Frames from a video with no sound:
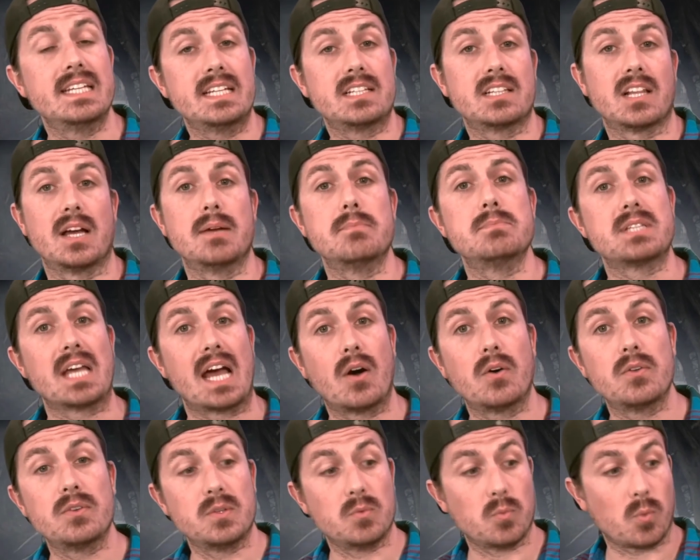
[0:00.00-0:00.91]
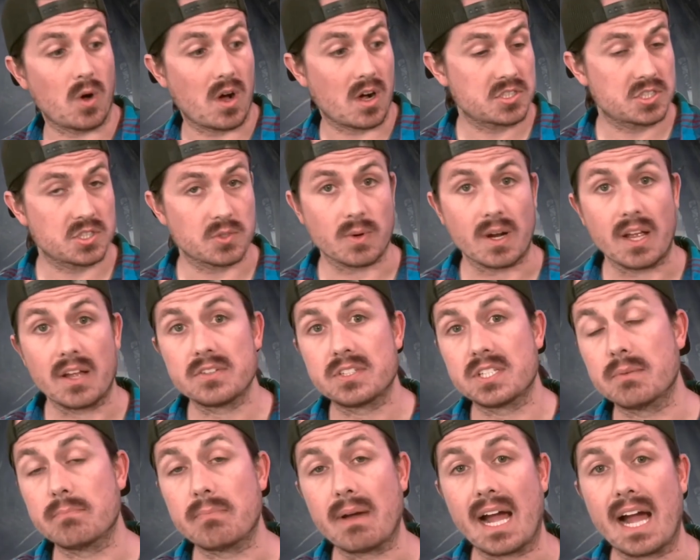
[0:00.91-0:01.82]
he climbs out and walks around to
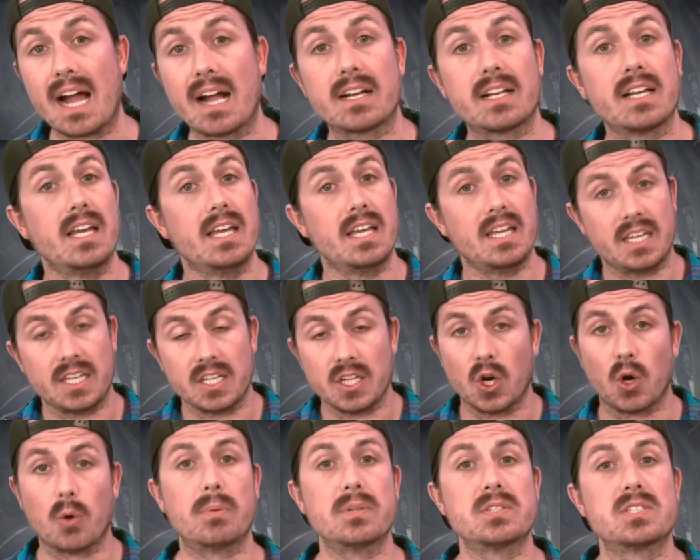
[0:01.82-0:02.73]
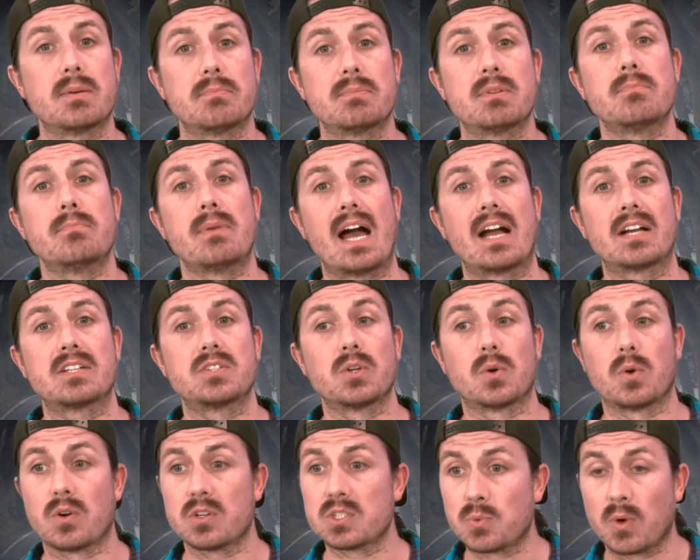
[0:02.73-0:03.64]
the back. He opens up the back
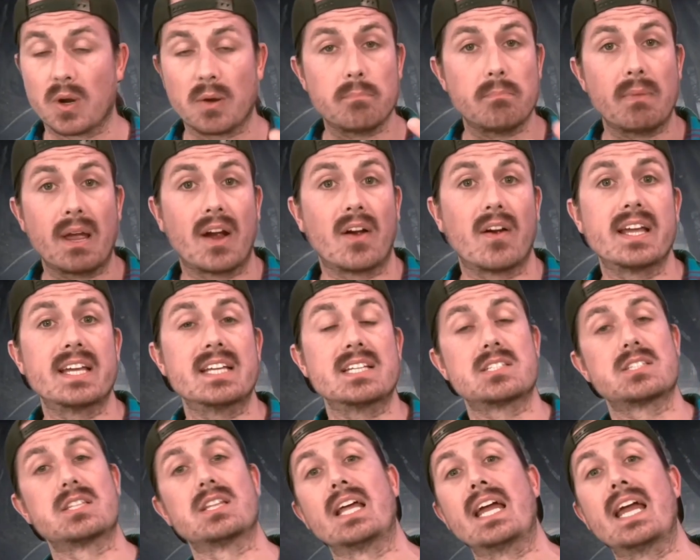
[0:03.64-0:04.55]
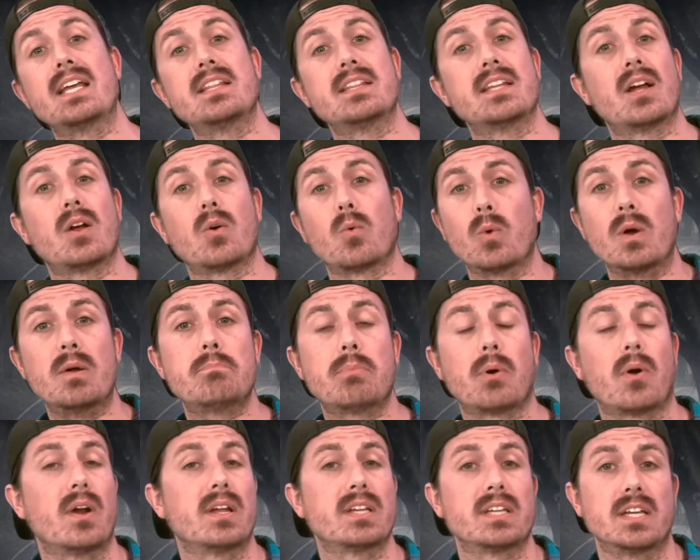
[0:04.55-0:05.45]
doors where Mary is laying there
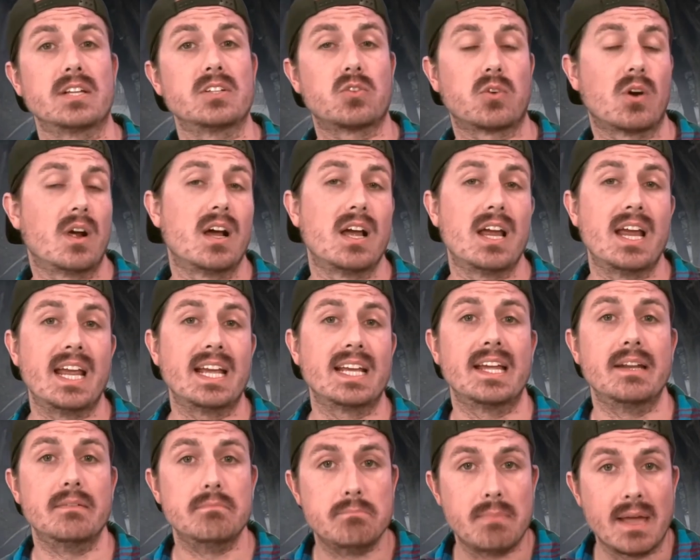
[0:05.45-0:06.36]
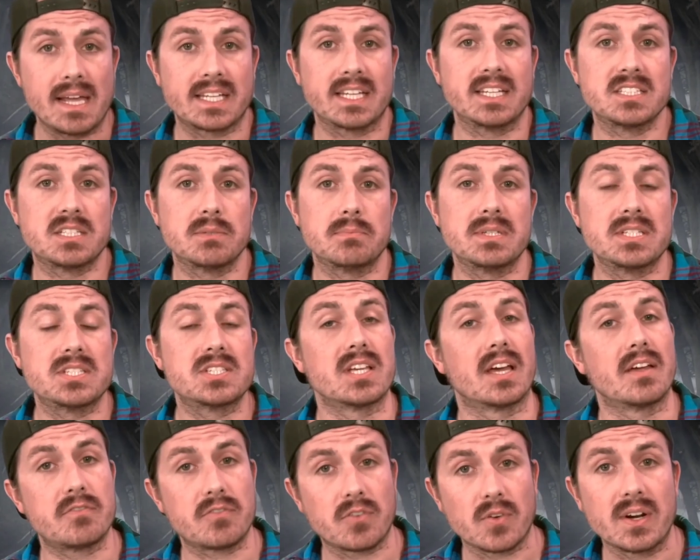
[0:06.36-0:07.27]
whimpering and crying and begging to be
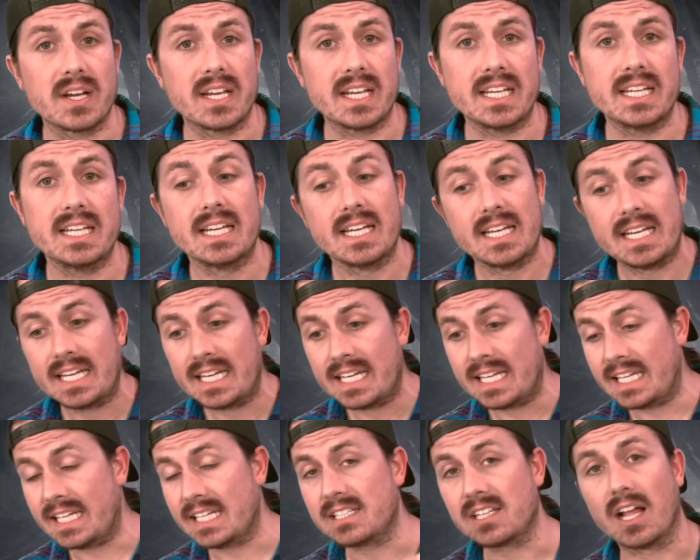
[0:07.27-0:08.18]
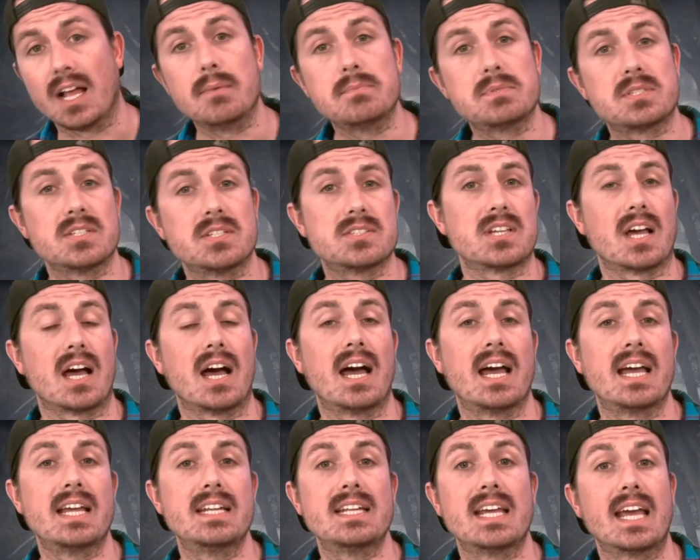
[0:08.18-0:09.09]
set free. He climbs
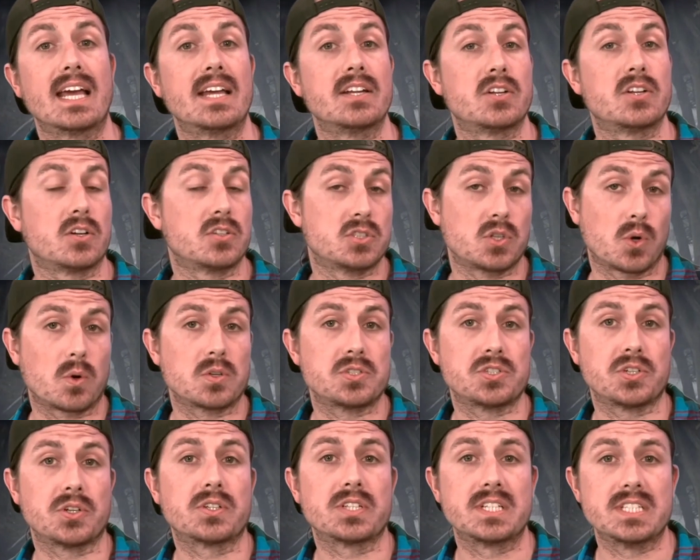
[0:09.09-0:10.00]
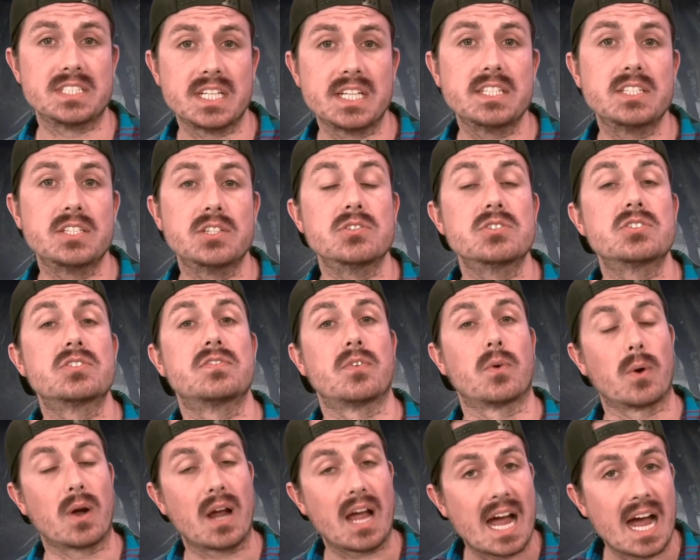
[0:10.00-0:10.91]
inside, and her torture continues
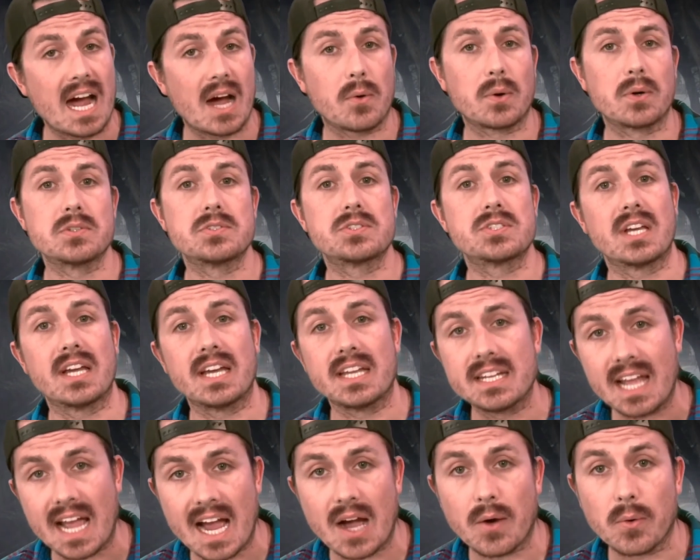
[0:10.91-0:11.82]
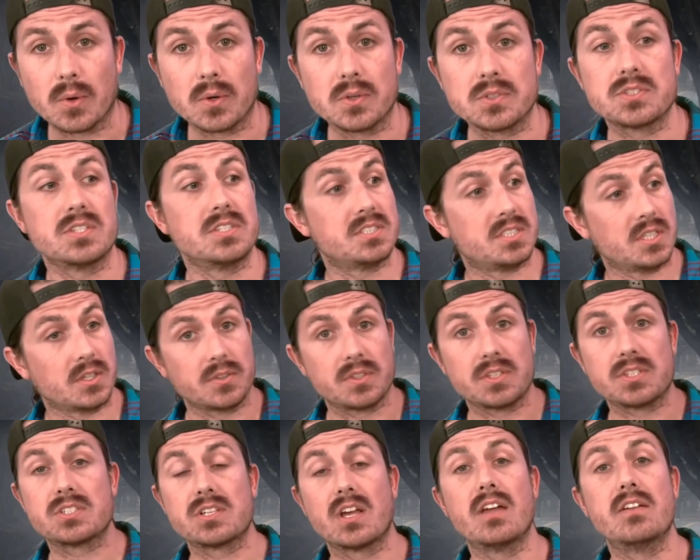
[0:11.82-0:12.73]
for hours and hours until the
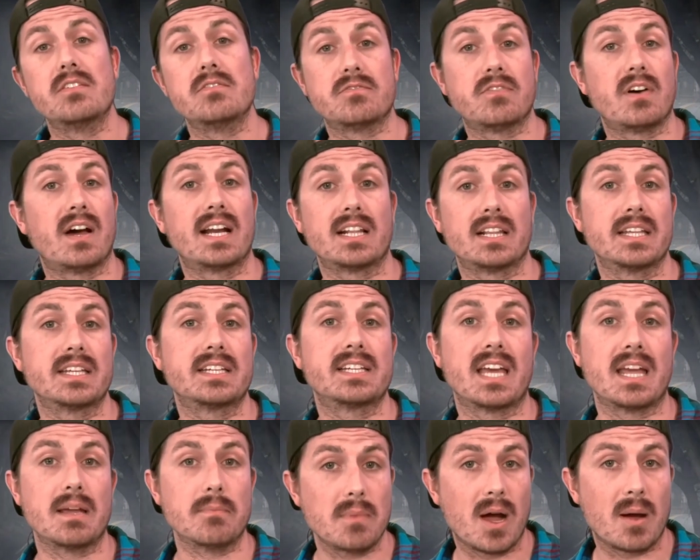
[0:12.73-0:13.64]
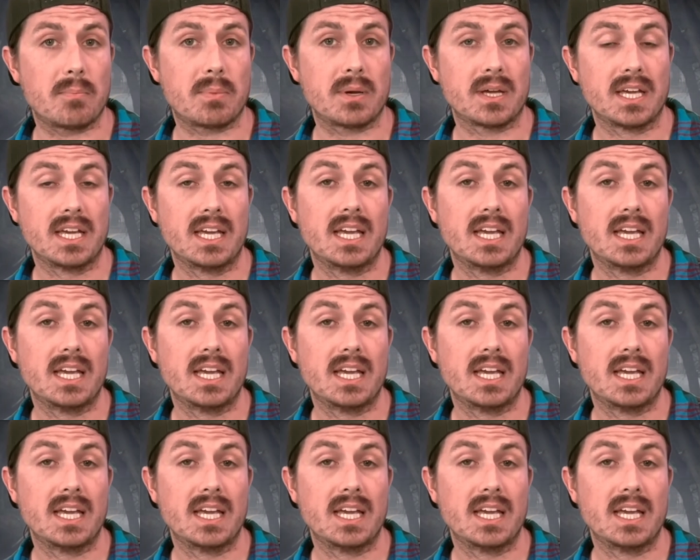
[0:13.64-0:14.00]
sun finally came up.